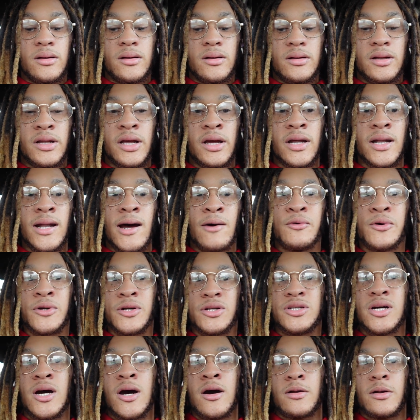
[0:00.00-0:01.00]
then I
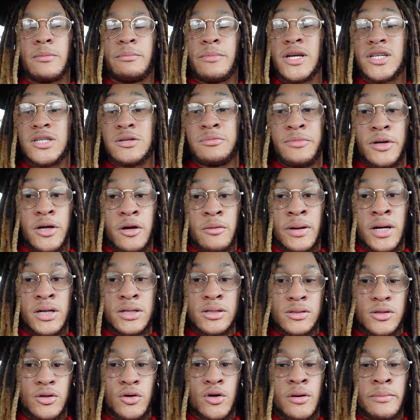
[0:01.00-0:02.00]
wanted y'all to message me on my
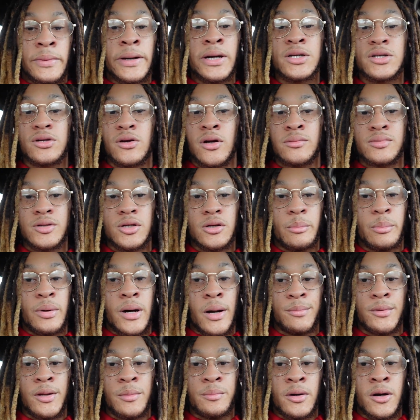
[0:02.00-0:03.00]
Instagram. My Instagram should have
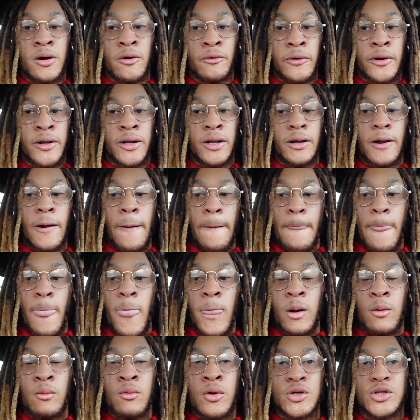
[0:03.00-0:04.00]
popped up already.
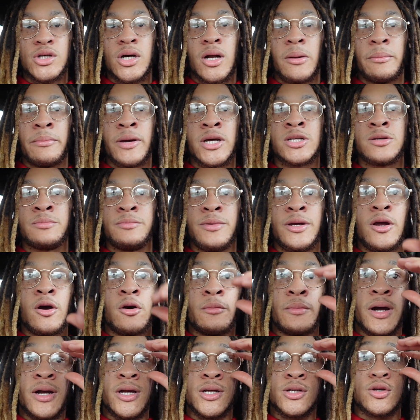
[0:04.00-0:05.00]
I want y'all to message me
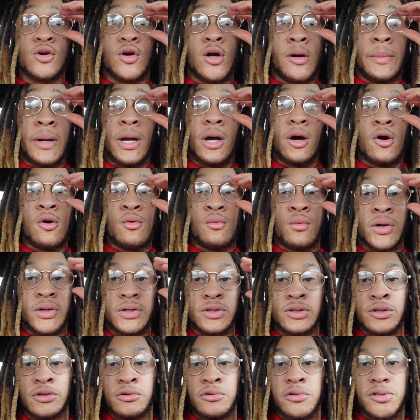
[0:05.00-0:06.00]
on my Instagram at
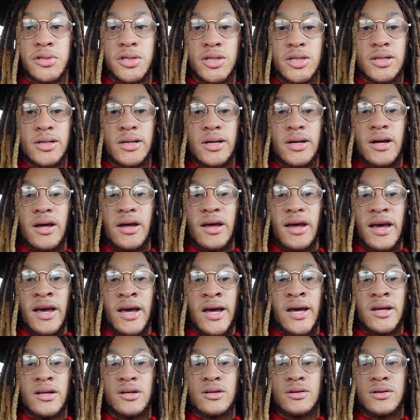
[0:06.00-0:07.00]
01Deuce
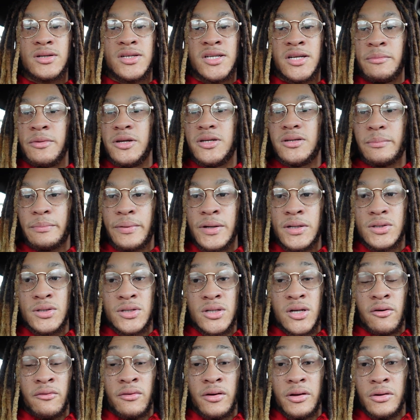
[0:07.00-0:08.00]
and send me some pictures
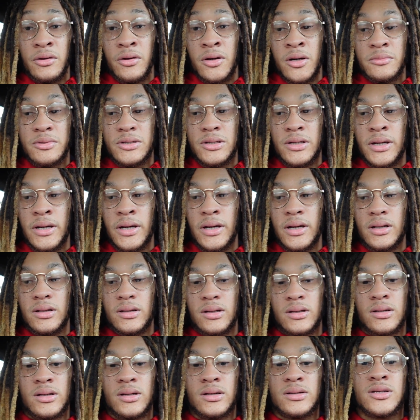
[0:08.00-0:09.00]
of it, you know what I'm
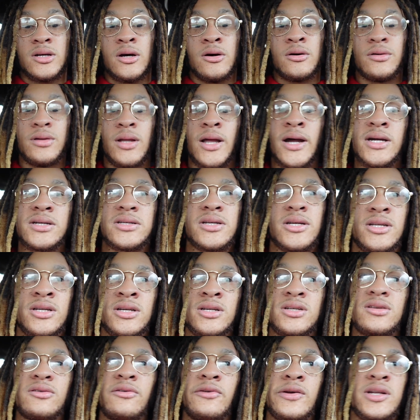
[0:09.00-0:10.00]
saying? So like I said,
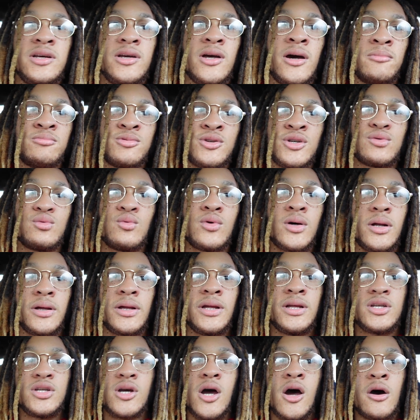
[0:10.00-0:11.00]
this video, I just want to
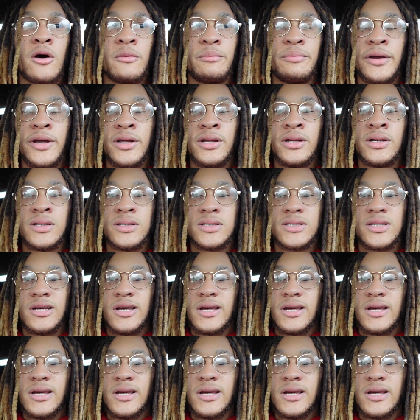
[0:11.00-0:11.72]
get y'all opinions